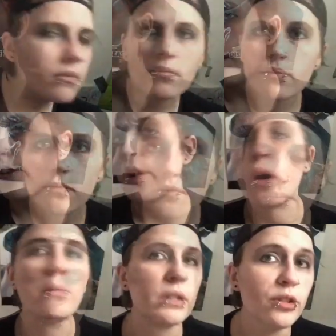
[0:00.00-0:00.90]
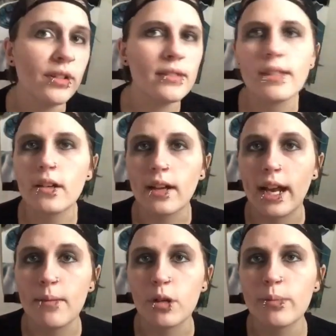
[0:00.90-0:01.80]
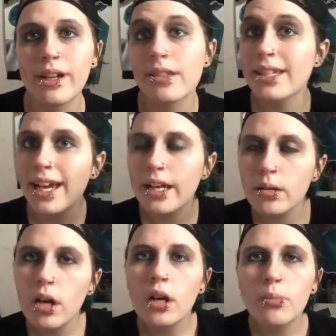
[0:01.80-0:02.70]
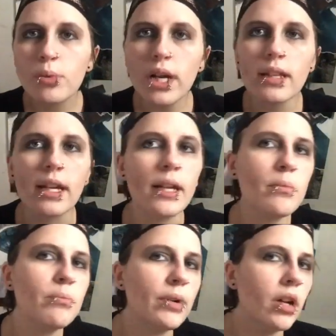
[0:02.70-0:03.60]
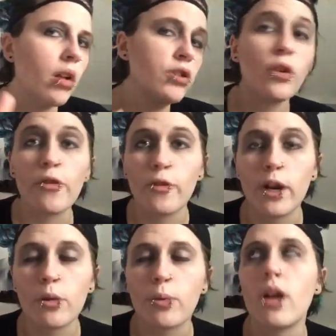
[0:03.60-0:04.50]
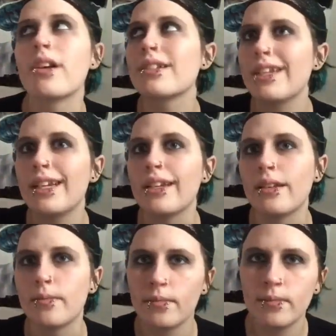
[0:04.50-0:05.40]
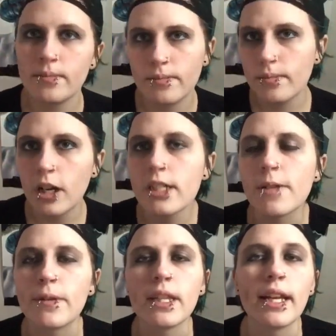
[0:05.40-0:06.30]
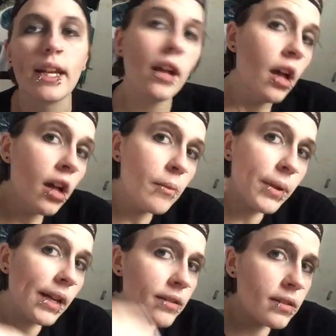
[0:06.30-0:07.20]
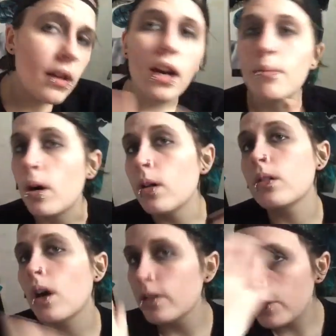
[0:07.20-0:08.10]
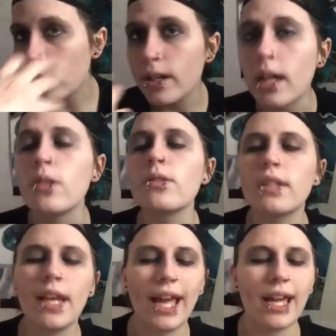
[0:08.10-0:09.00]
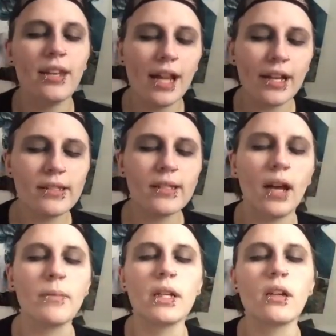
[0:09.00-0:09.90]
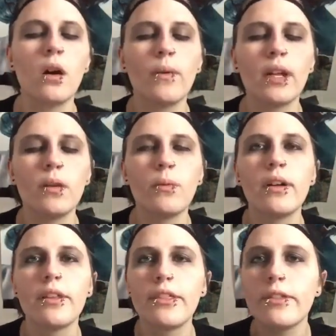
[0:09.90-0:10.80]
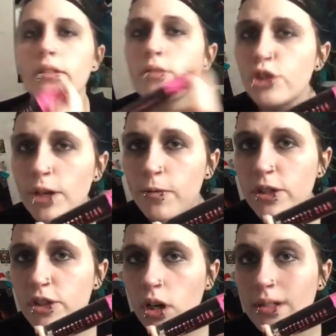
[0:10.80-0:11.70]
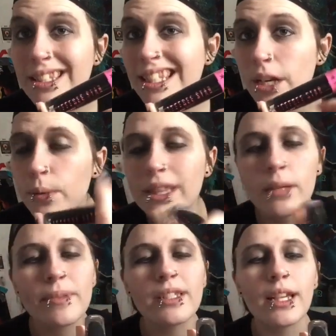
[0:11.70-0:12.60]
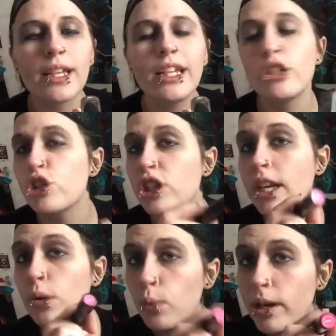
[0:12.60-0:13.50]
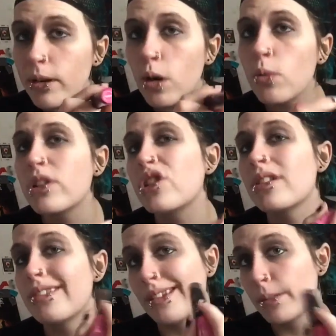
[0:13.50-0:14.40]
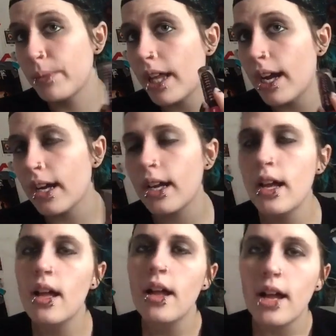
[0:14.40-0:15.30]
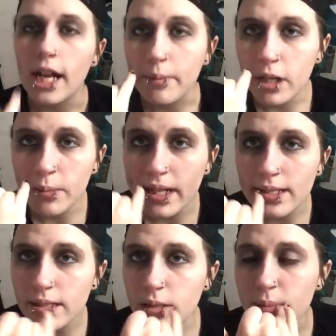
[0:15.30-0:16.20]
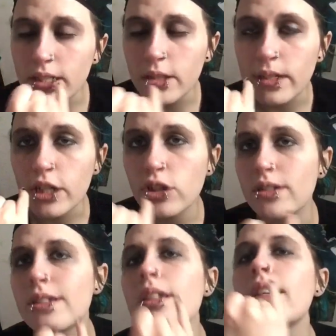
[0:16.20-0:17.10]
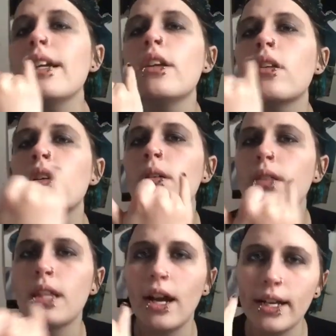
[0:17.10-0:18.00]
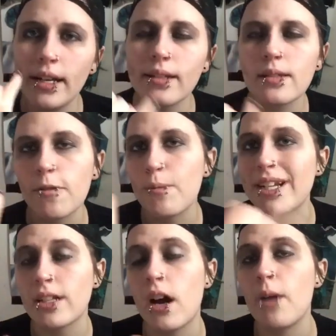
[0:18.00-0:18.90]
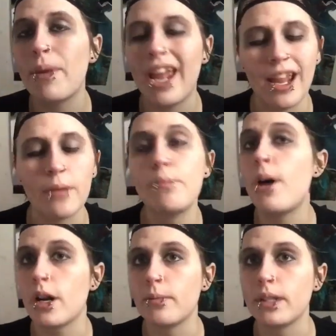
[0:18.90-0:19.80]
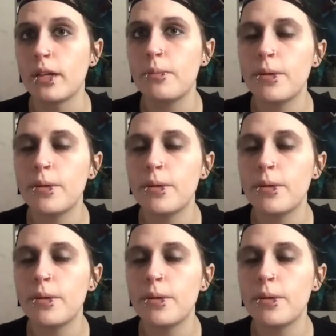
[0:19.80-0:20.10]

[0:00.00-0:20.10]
I don't know how well you can see it on camera because, again, bright light, but I'll show the final product in a different lighting. But yes, I'm all contoured out, and next I'm gonna go in with Jeffree Star's liquid lipstick in shade Weirdo, which is his black, and I'm gonna basically be doing just the inner linings of my top and bottom lip.